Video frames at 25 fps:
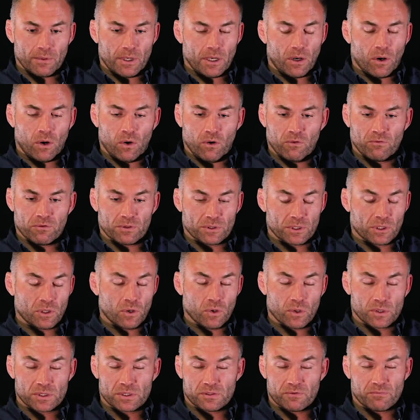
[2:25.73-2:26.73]
over the
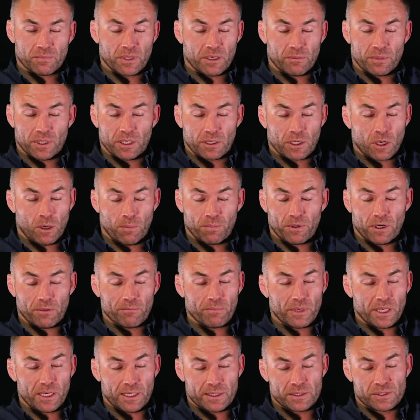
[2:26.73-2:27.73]
course of maybe a couple of
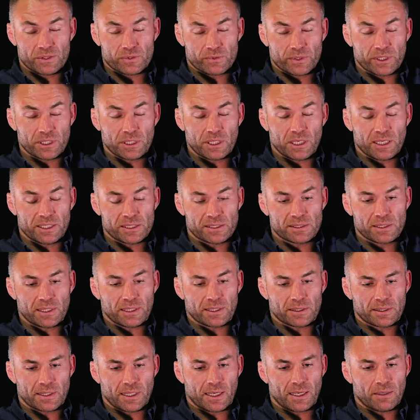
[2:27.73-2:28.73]
minutes, realized
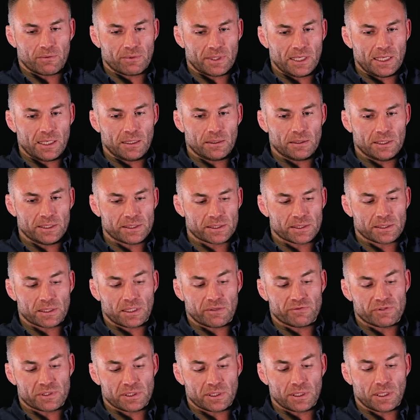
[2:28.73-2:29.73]
like that, well, listen,
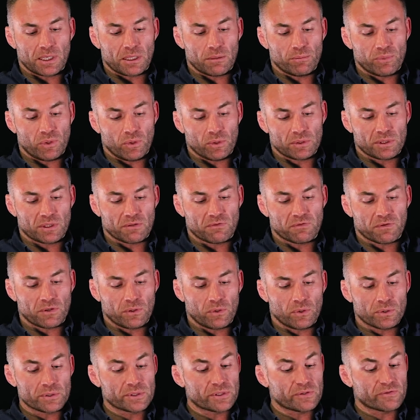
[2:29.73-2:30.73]
I've still got a boat that
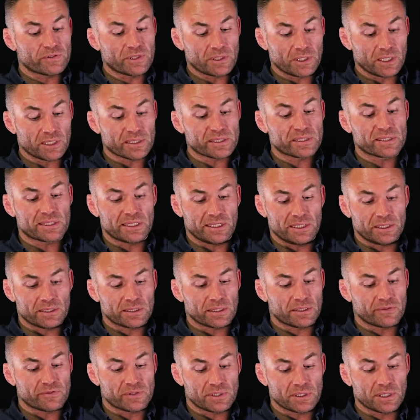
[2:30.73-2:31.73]
floats, I've still got a seat,
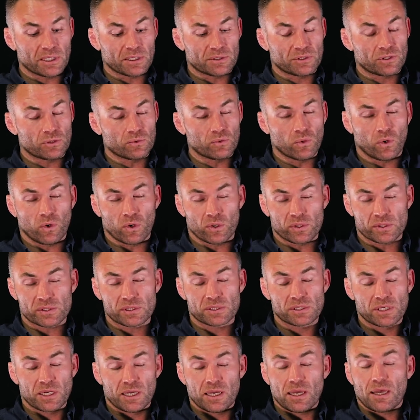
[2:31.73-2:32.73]
and I've still got two oars.